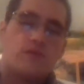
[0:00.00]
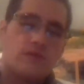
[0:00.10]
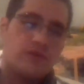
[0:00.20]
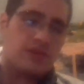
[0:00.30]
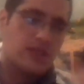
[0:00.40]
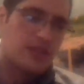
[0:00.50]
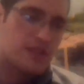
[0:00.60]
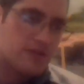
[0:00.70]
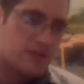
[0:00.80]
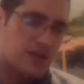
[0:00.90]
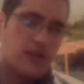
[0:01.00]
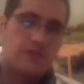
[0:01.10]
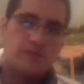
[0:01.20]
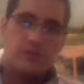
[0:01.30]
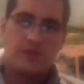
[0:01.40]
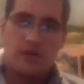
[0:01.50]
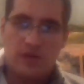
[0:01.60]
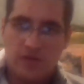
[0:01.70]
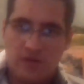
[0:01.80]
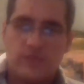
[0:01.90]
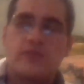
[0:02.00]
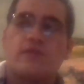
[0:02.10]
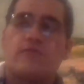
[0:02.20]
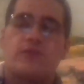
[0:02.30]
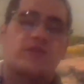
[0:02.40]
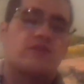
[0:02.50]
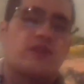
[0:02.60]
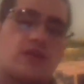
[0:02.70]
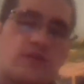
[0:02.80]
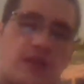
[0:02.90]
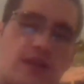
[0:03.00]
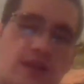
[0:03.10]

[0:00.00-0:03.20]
what are they going to do? They're not going to rebuild their homes. The first thing they're going to go take